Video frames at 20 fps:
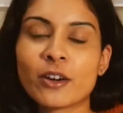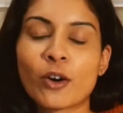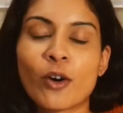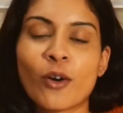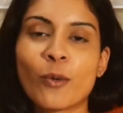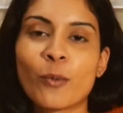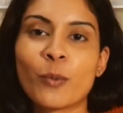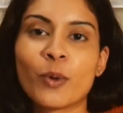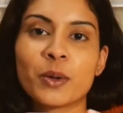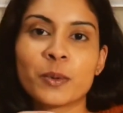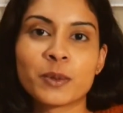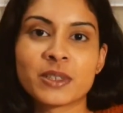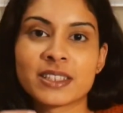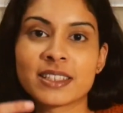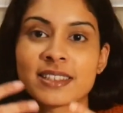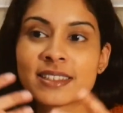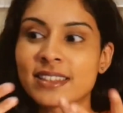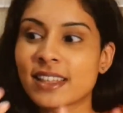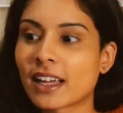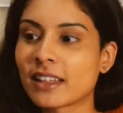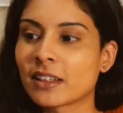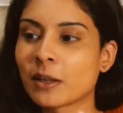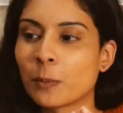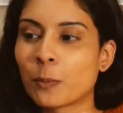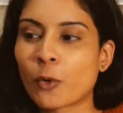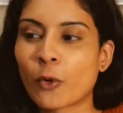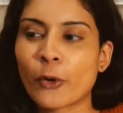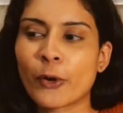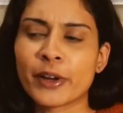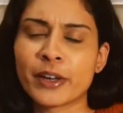or what was the starting
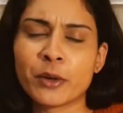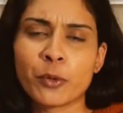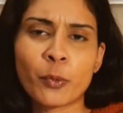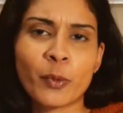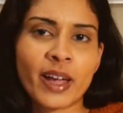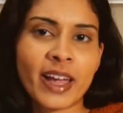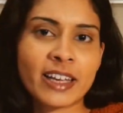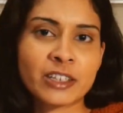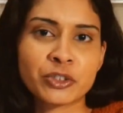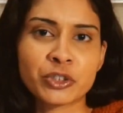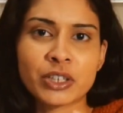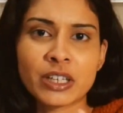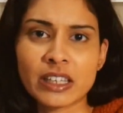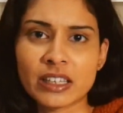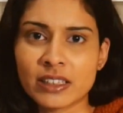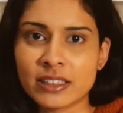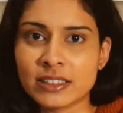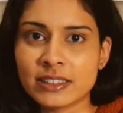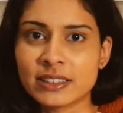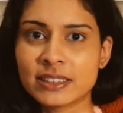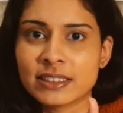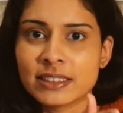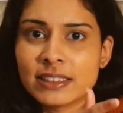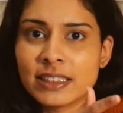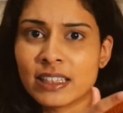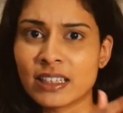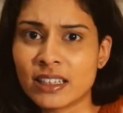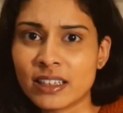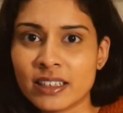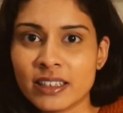point, where I should learn to
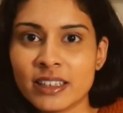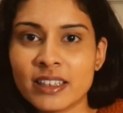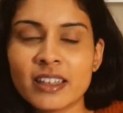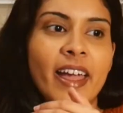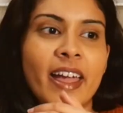learn.